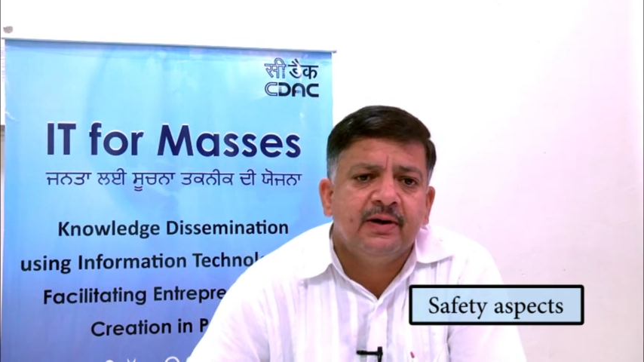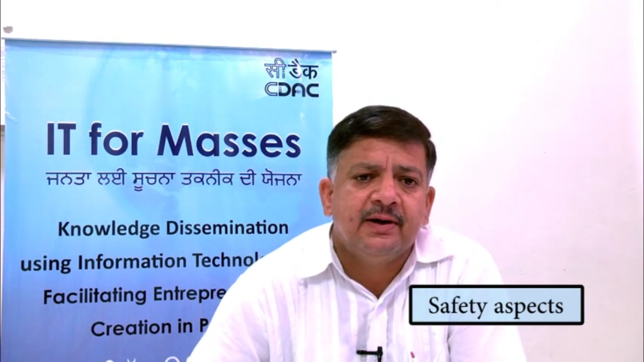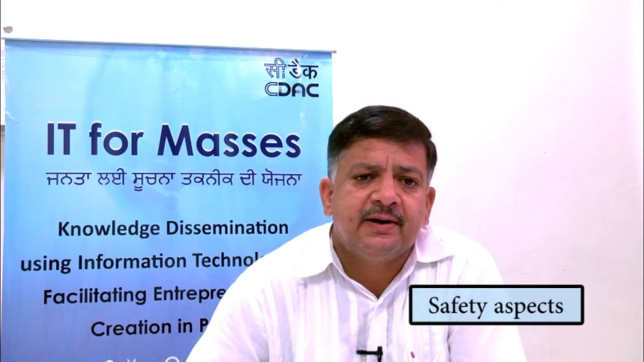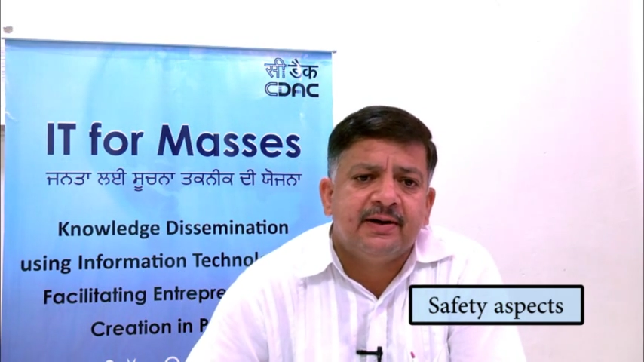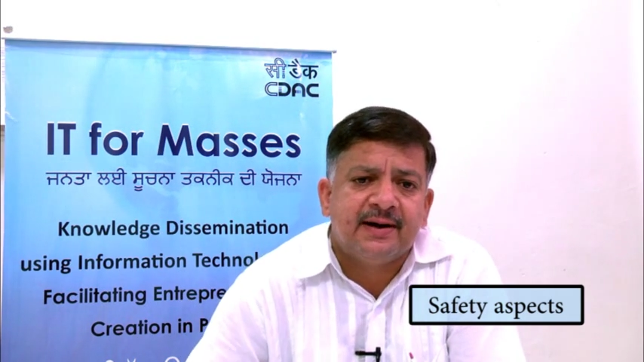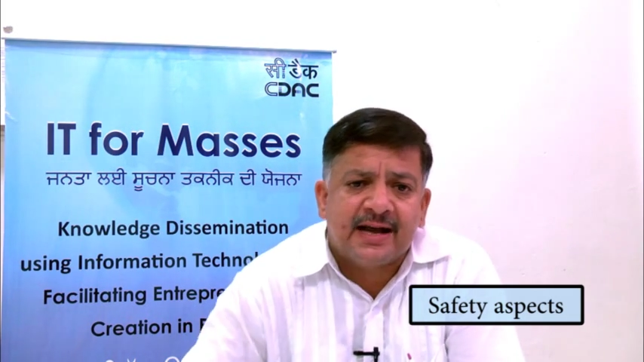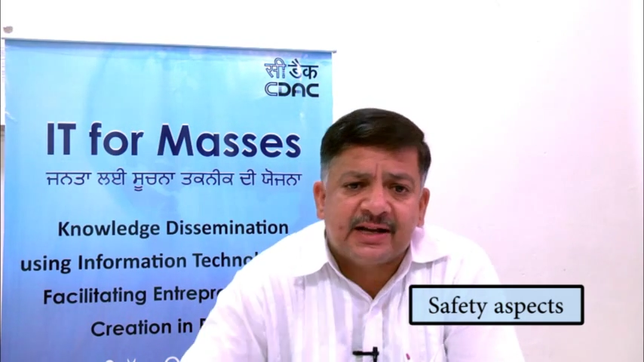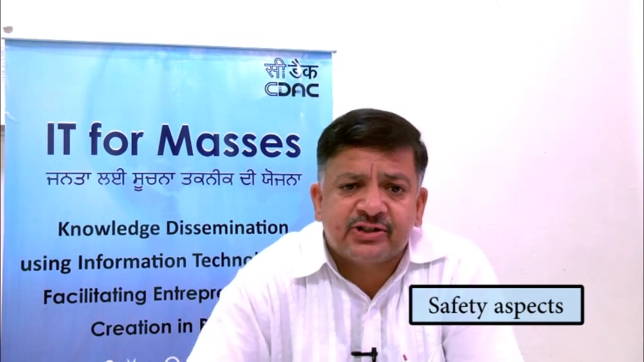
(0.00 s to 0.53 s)

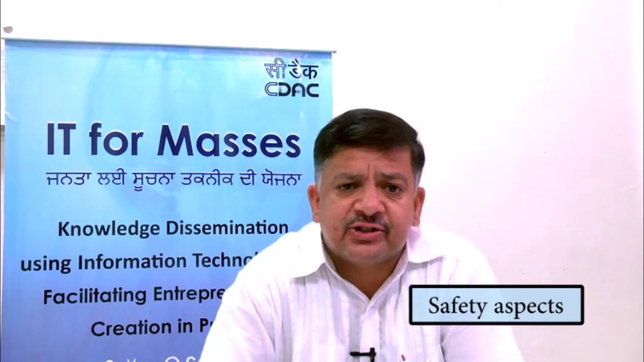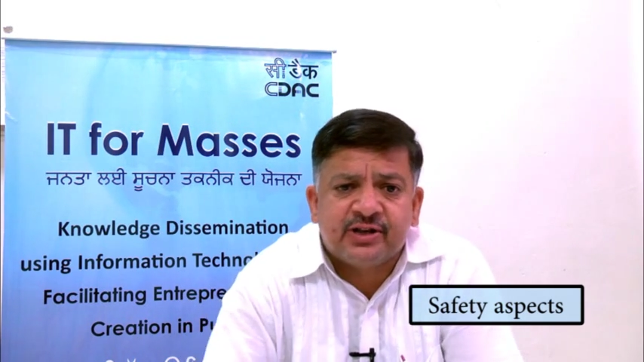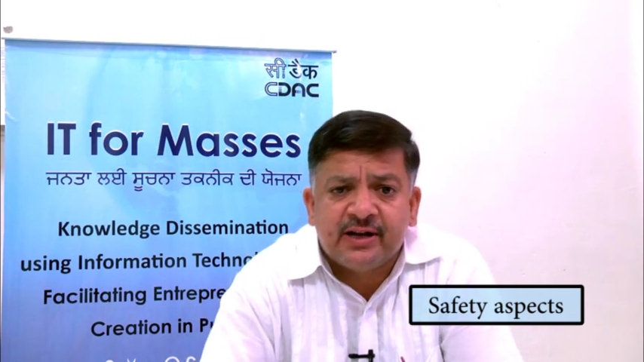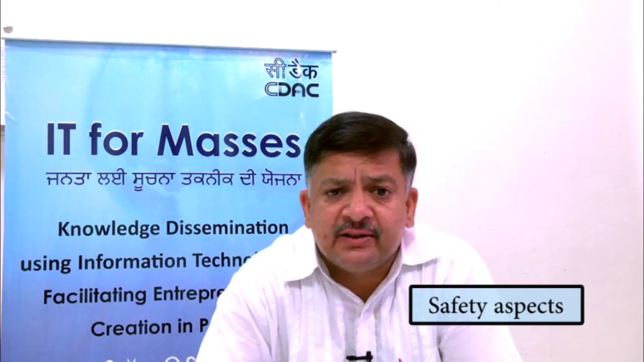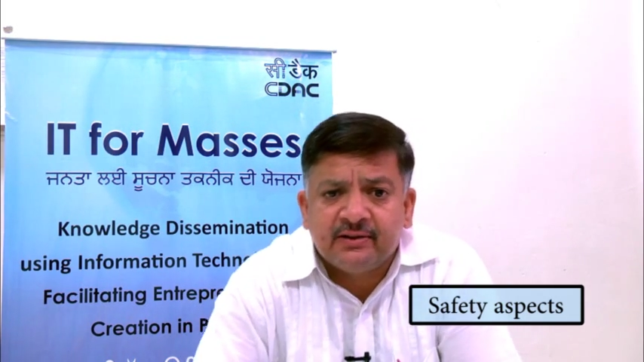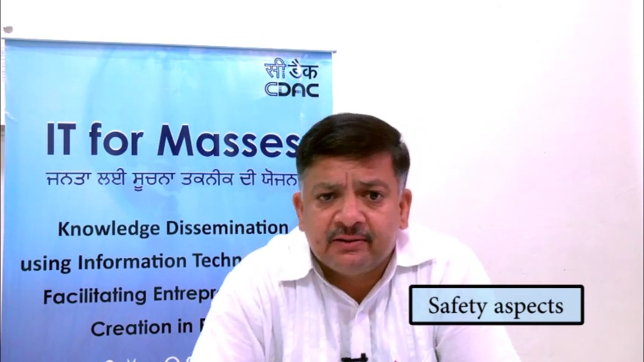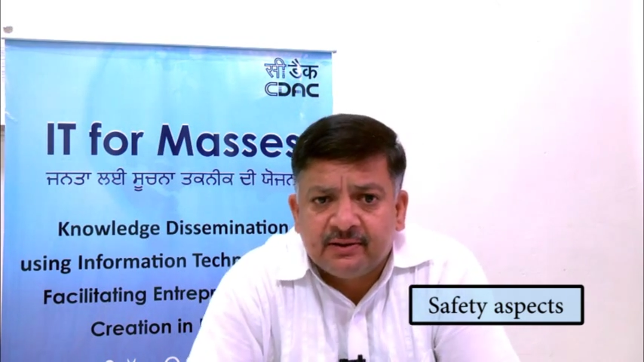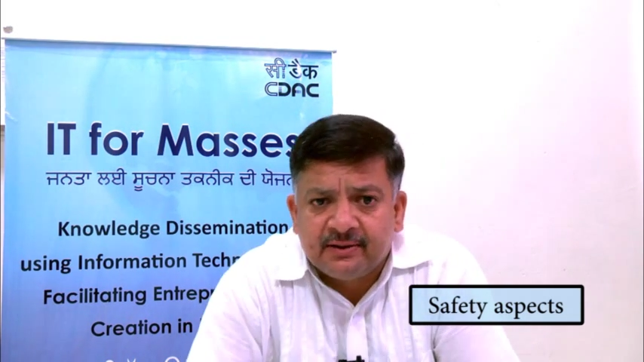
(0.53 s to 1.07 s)
Next
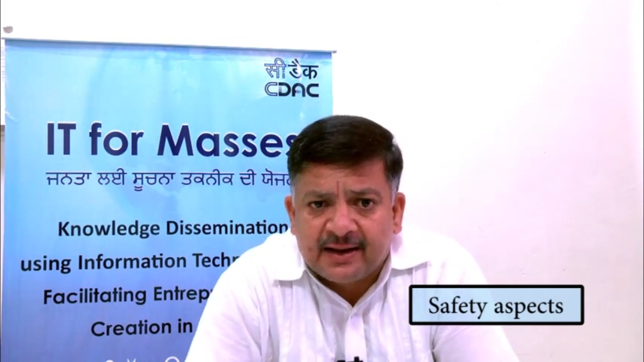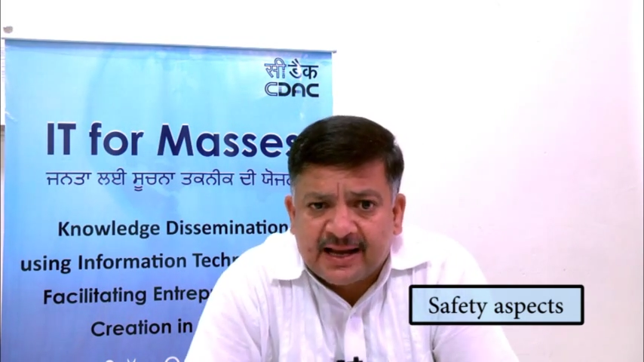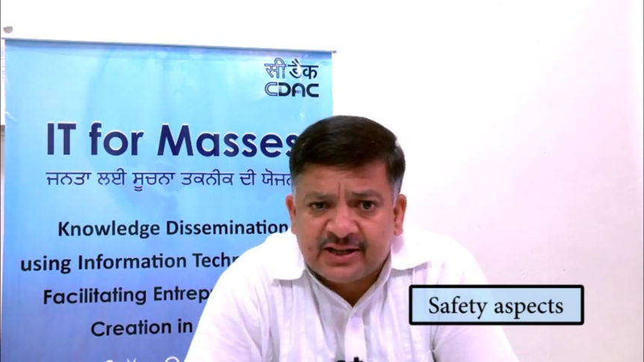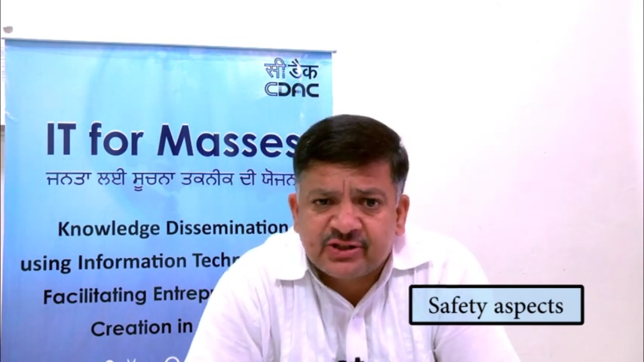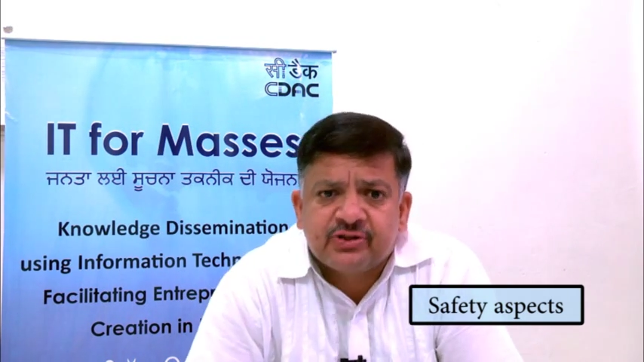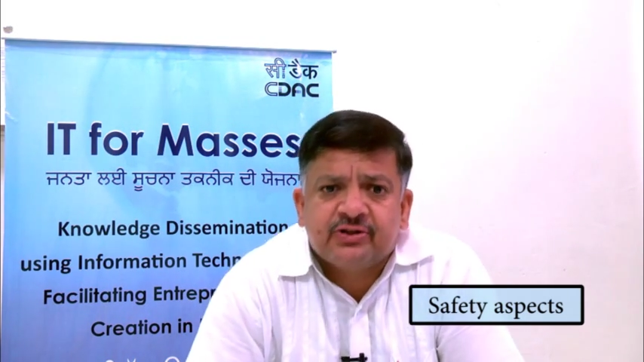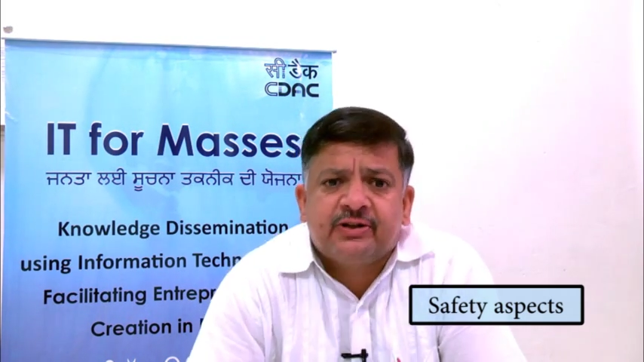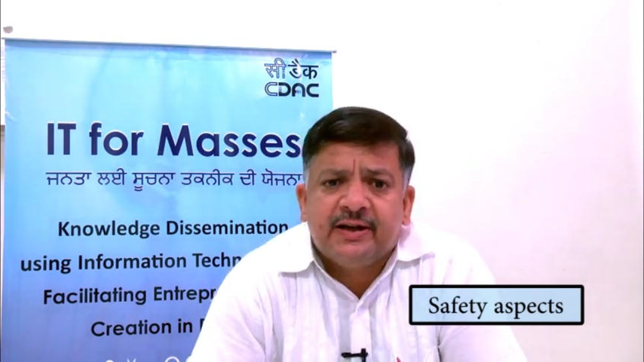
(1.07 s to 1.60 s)

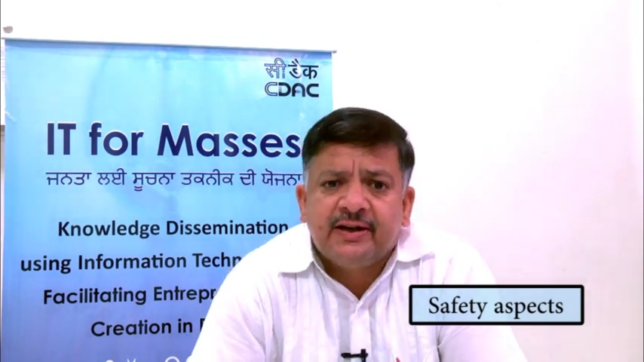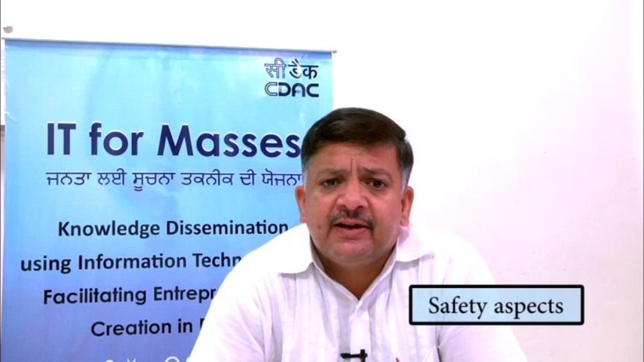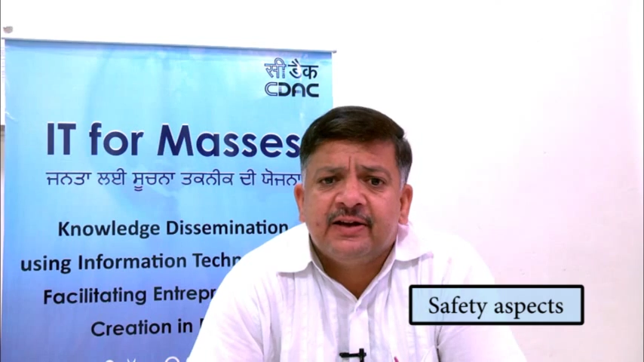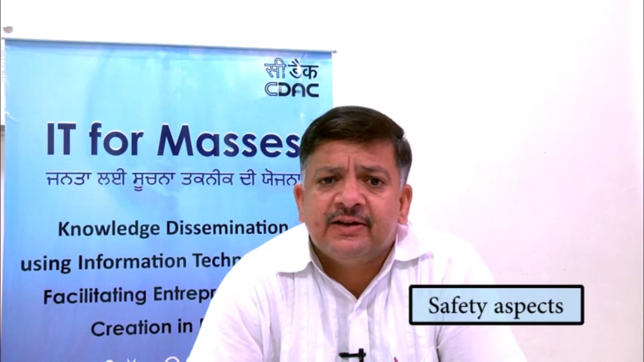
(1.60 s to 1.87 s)
thing